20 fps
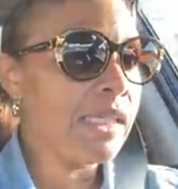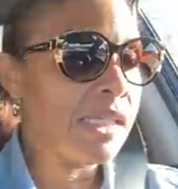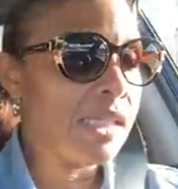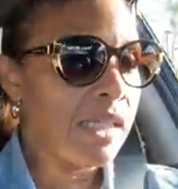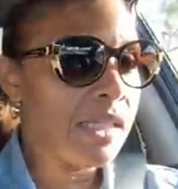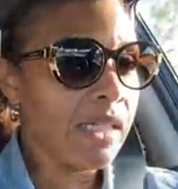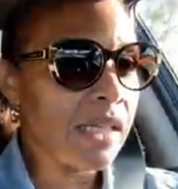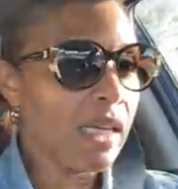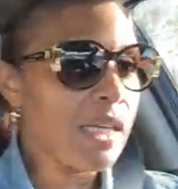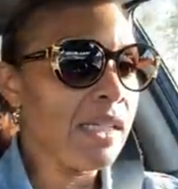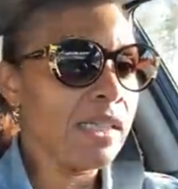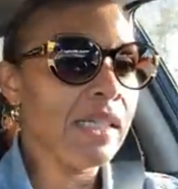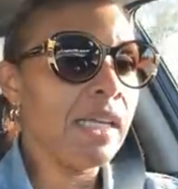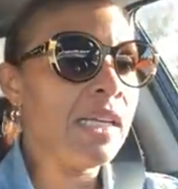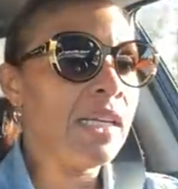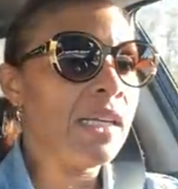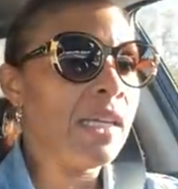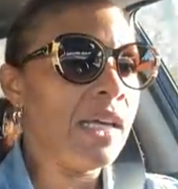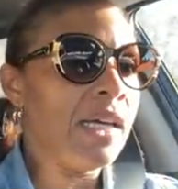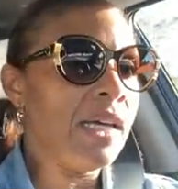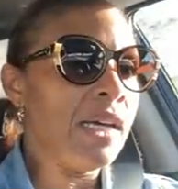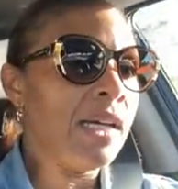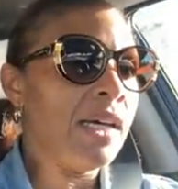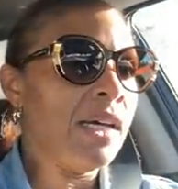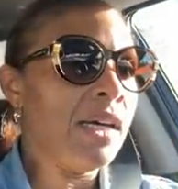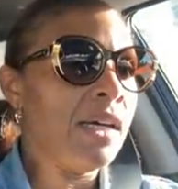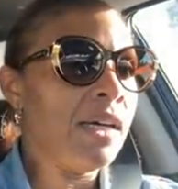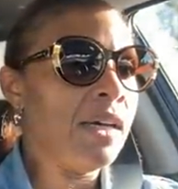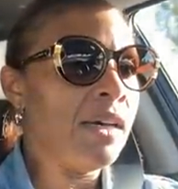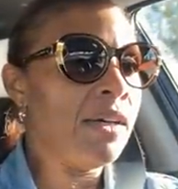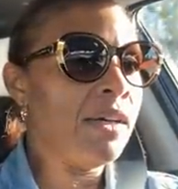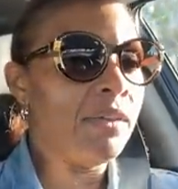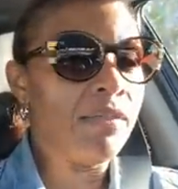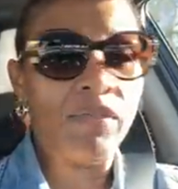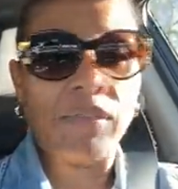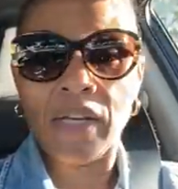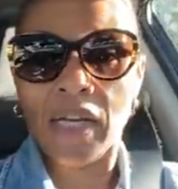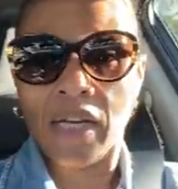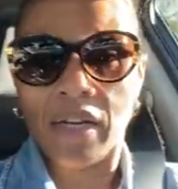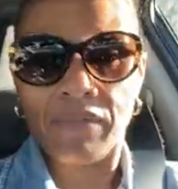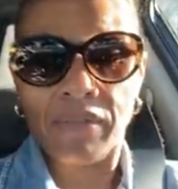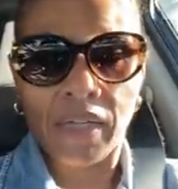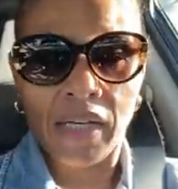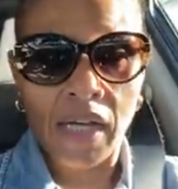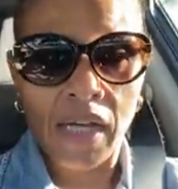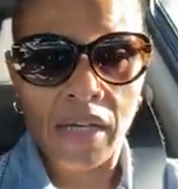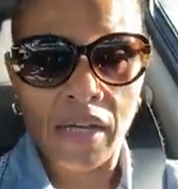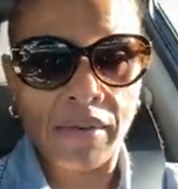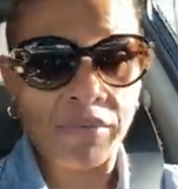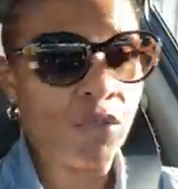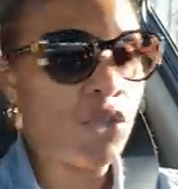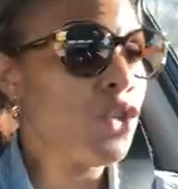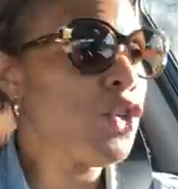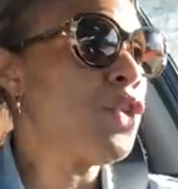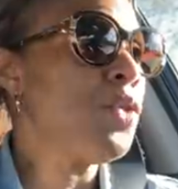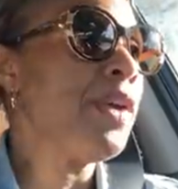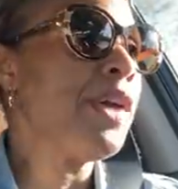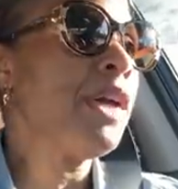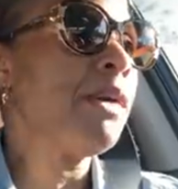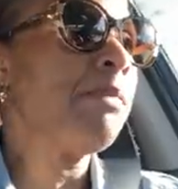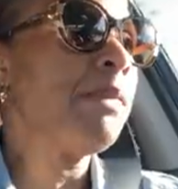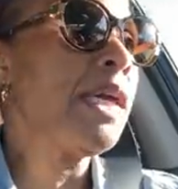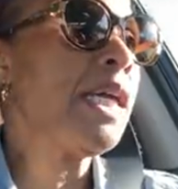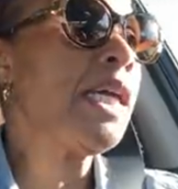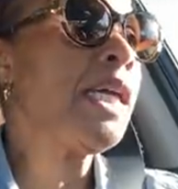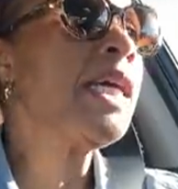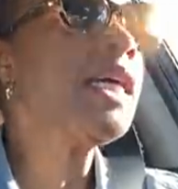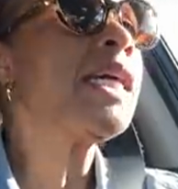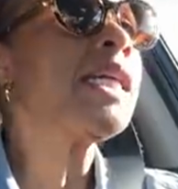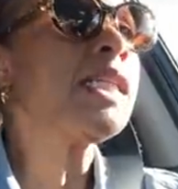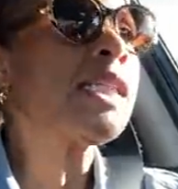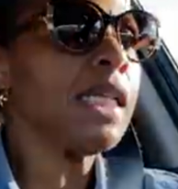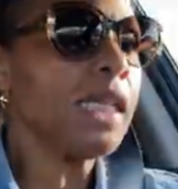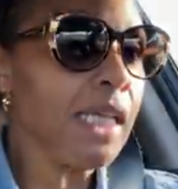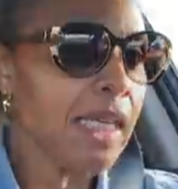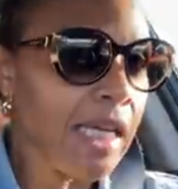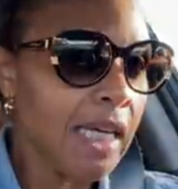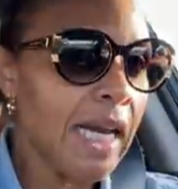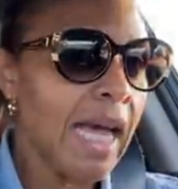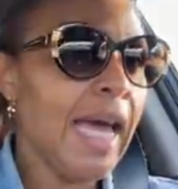season, because they love, do you hear me, to get